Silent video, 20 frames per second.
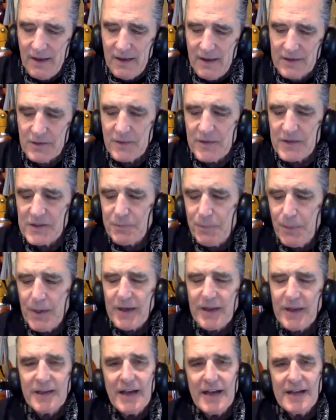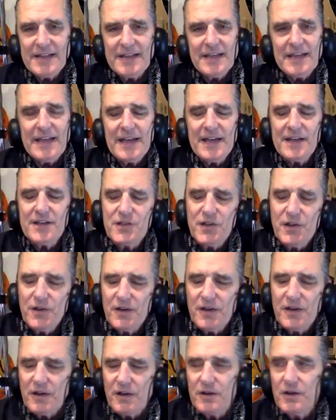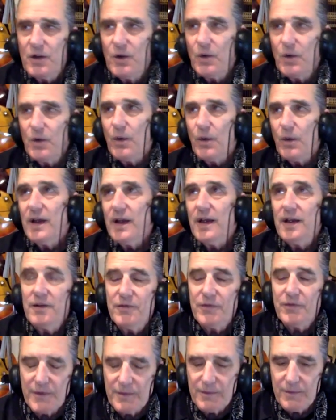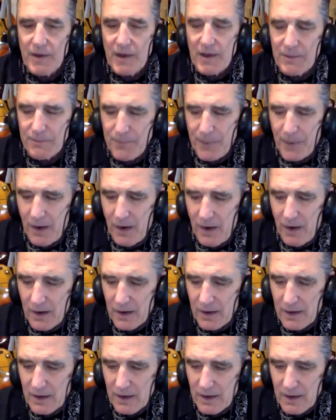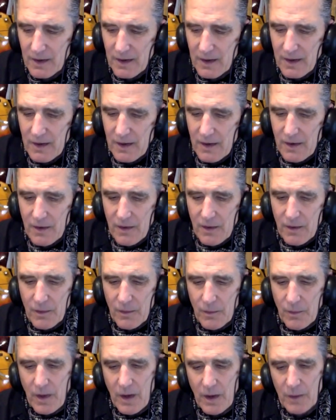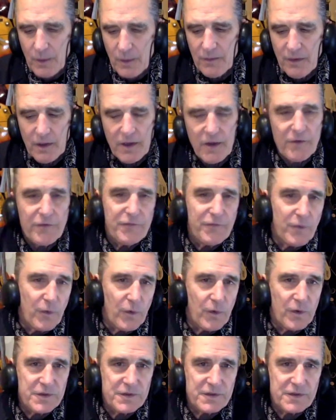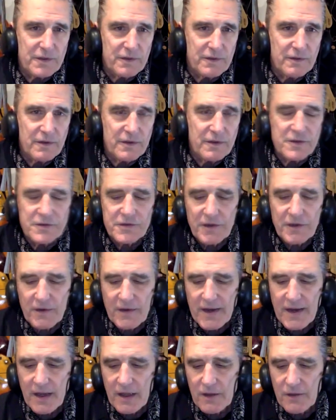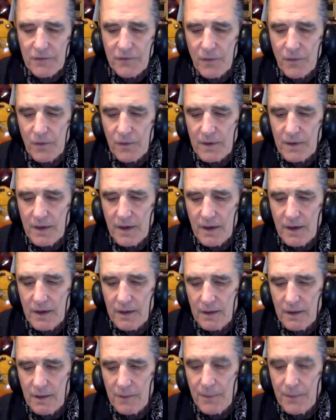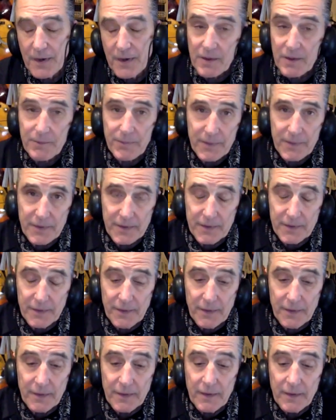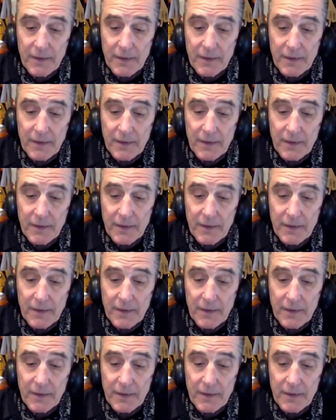So in the spring of 1982, new wave and punk rock were really a force in Southern California and breaking pretty good.